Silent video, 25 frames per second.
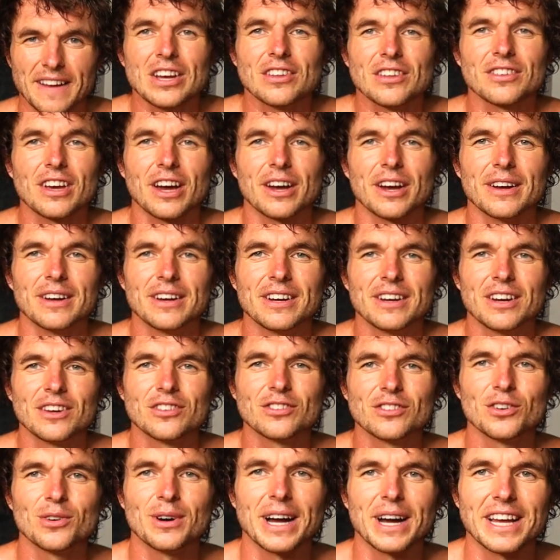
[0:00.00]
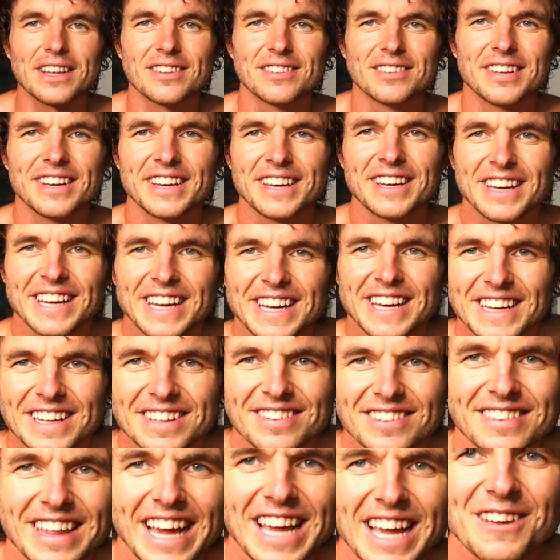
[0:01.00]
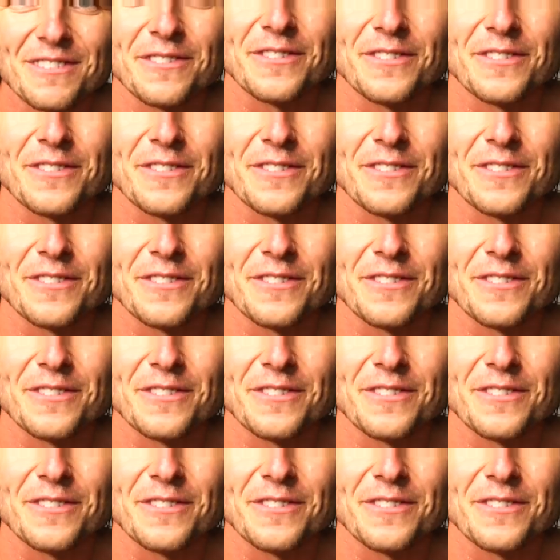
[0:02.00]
So as always, stay